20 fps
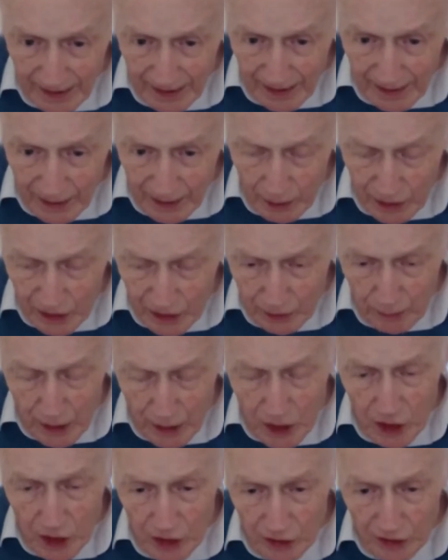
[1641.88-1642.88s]
Now, as I'd
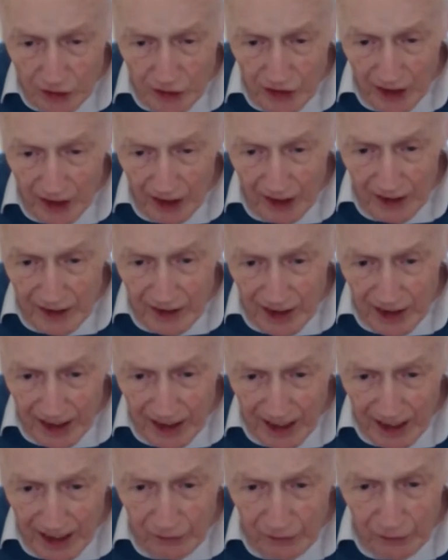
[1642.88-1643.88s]
mentioned, I'd
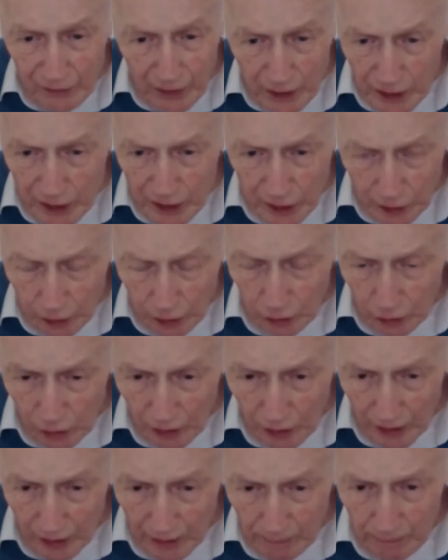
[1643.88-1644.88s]
had very little
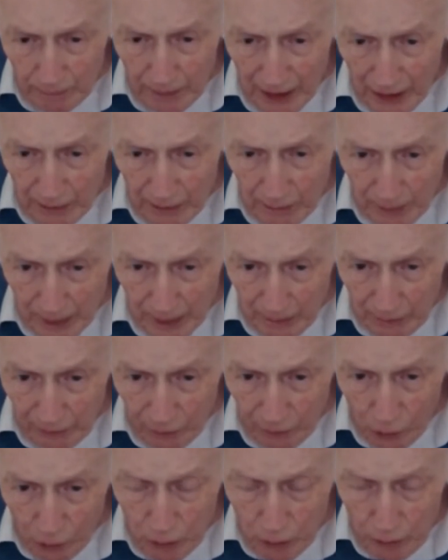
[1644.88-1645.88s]

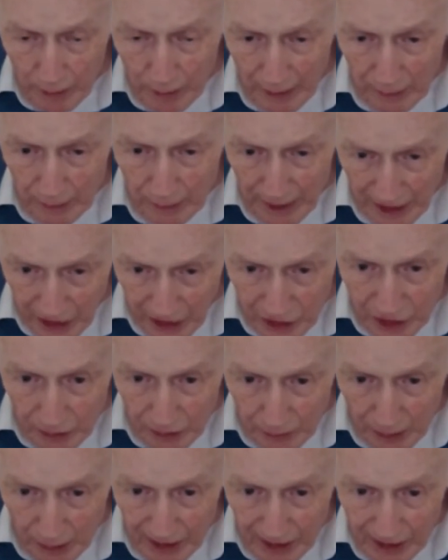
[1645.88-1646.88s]
formal mathematics in
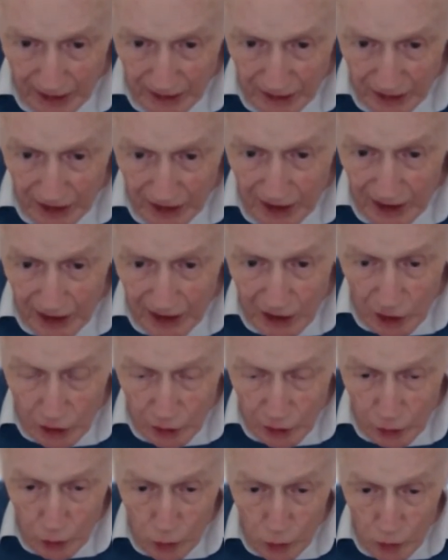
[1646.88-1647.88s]
my
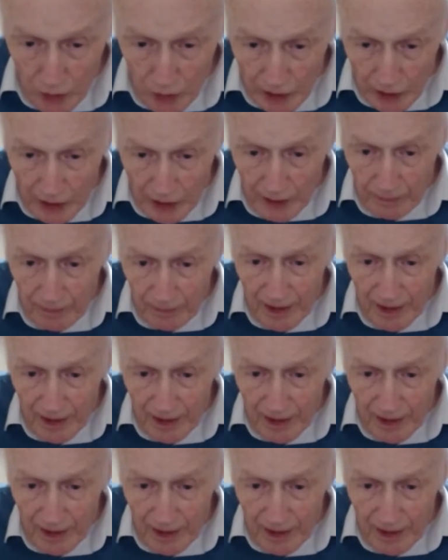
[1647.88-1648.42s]
schoolwork.